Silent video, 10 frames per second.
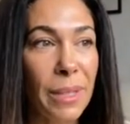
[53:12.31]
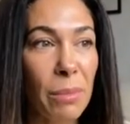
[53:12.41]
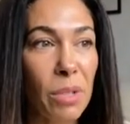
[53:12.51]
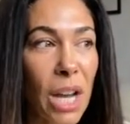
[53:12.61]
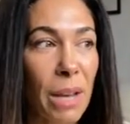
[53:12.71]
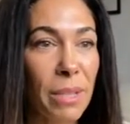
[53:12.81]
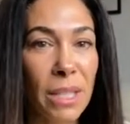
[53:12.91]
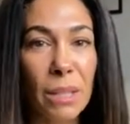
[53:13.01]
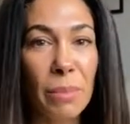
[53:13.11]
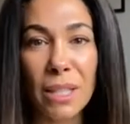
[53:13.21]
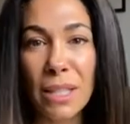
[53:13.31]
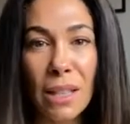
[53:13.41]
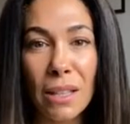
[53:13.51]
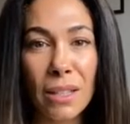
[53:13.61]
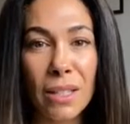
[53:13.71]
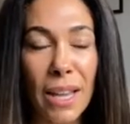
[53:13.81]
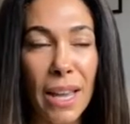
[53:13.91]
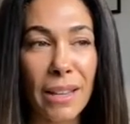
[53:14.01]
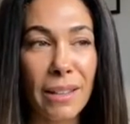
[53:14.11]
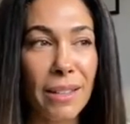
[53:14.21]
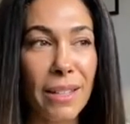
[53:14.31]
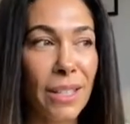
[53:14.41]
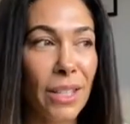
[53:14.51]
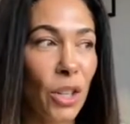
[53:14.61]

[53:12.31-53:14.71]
Sometimes it's a big salad and,